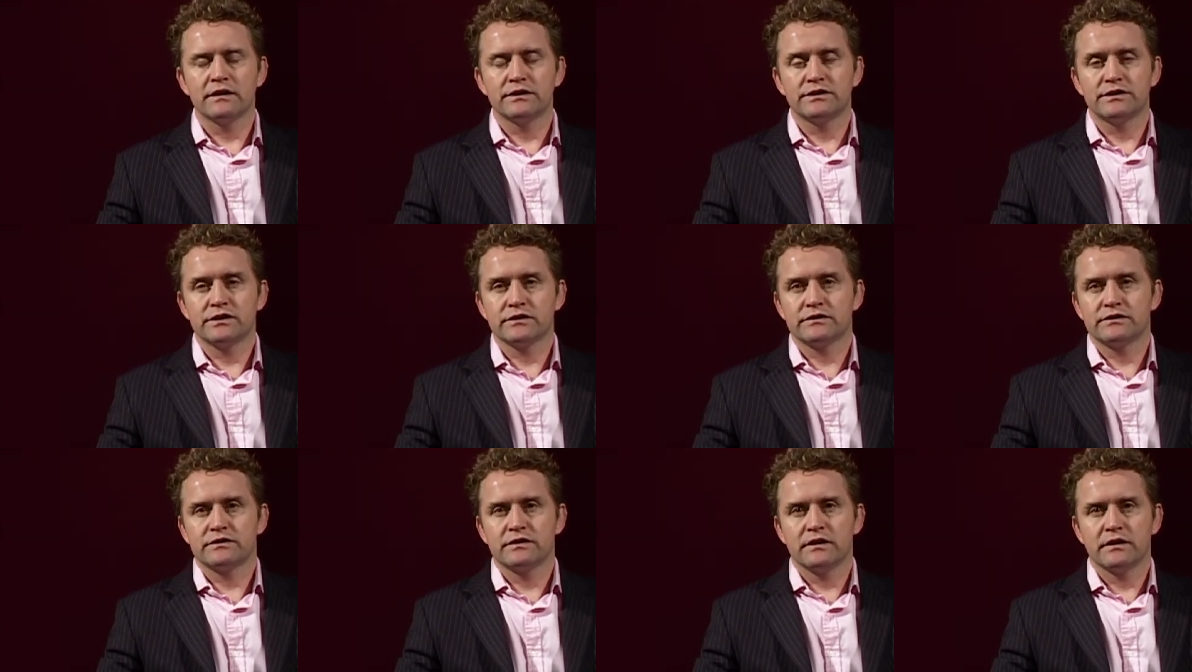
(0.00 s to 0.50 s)

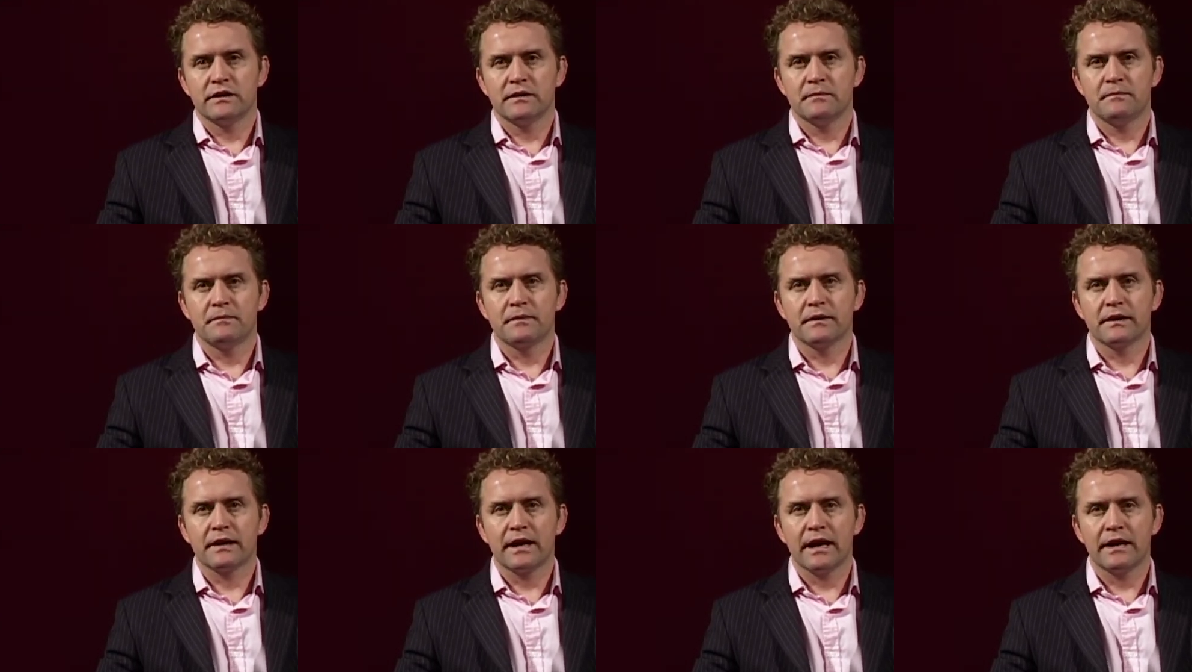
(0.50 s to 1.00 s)
just to
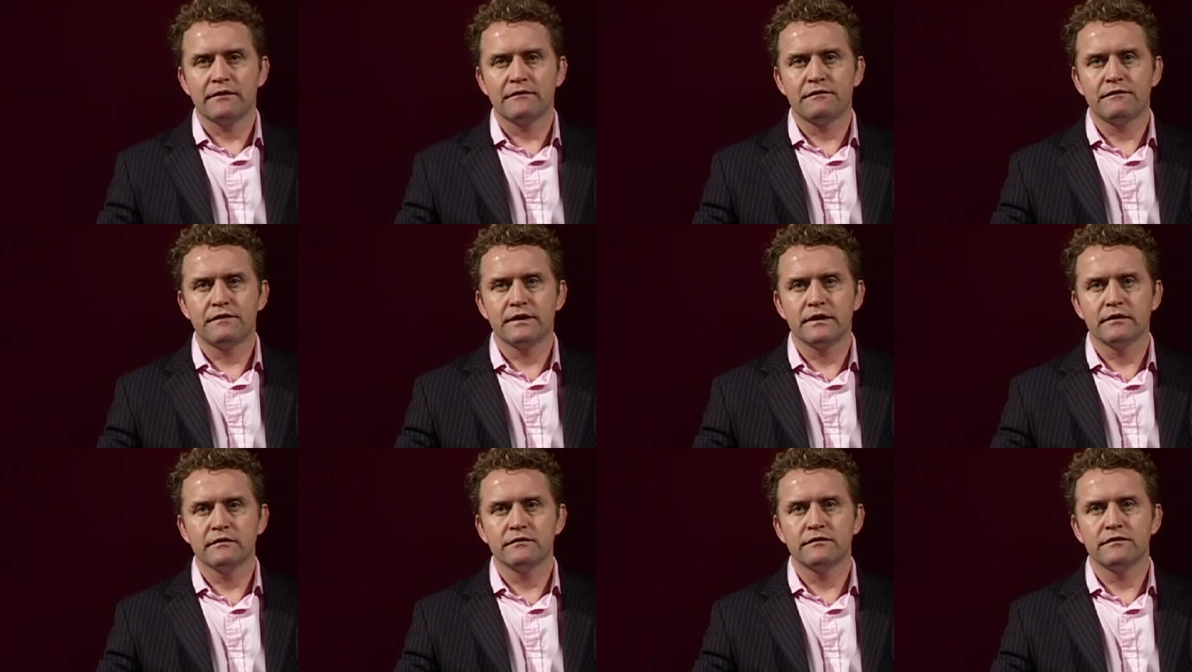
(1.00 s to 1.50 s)
get a
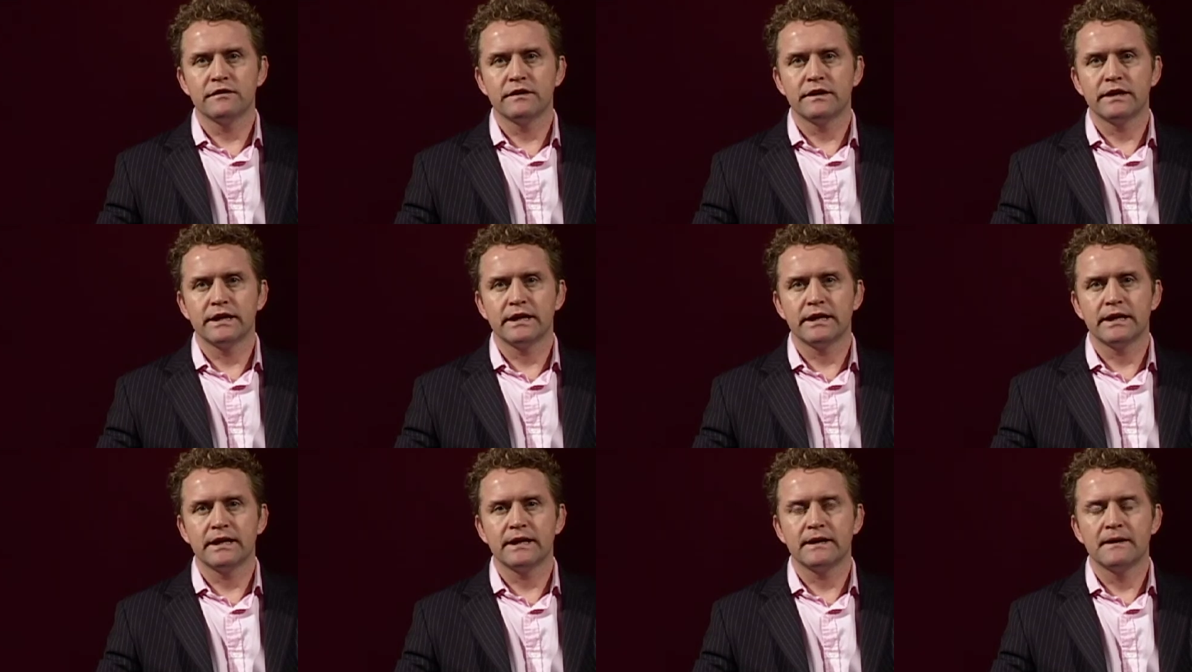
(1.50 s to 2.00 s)
feel for
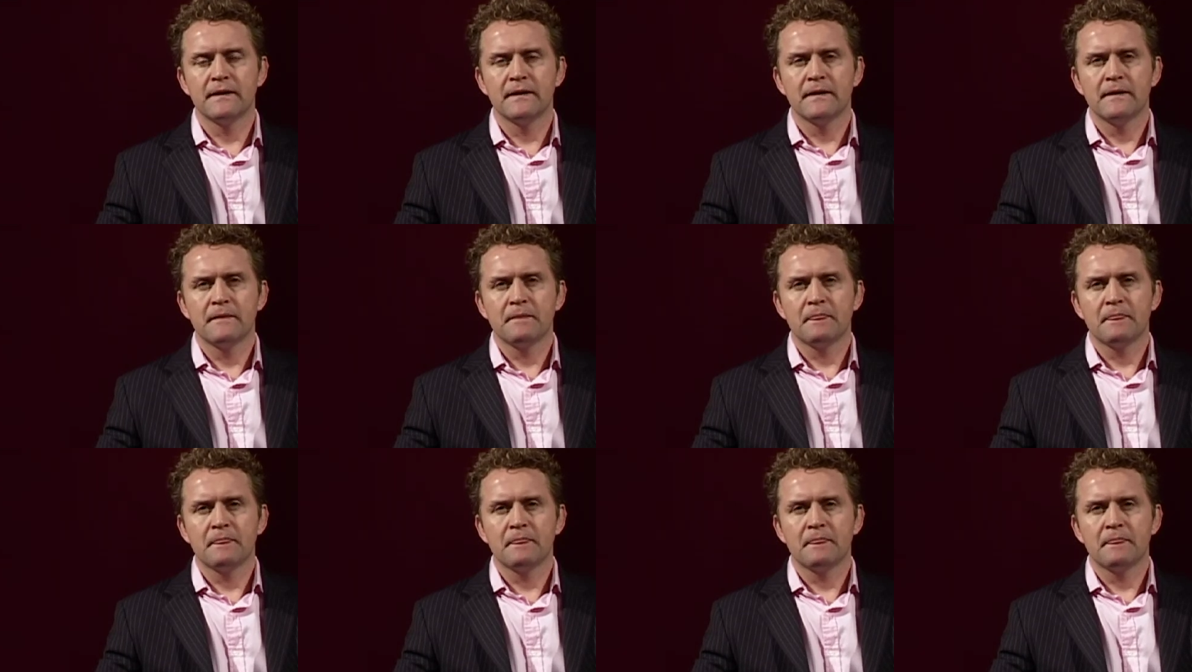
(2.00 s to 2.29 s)
the